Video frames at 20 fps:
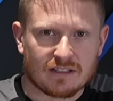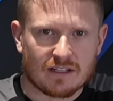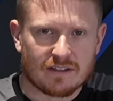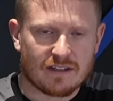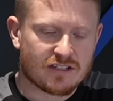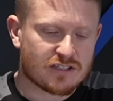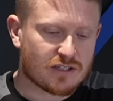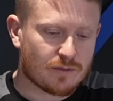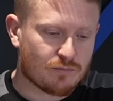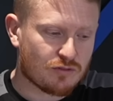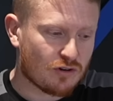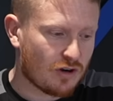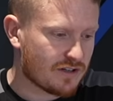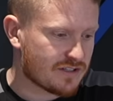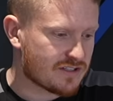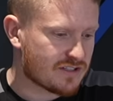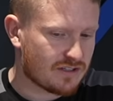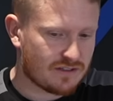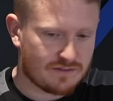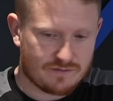Now that's the
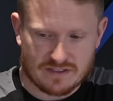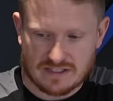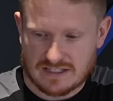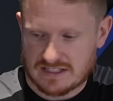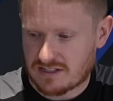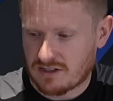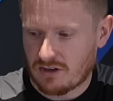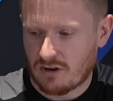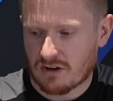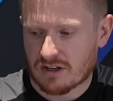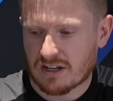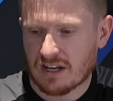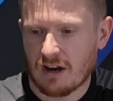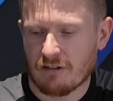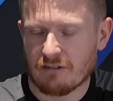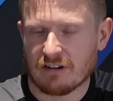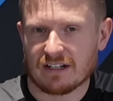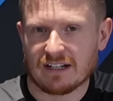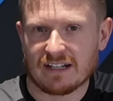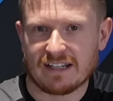price for this lot
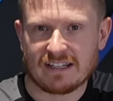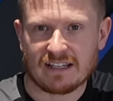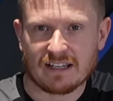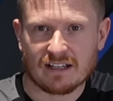currently,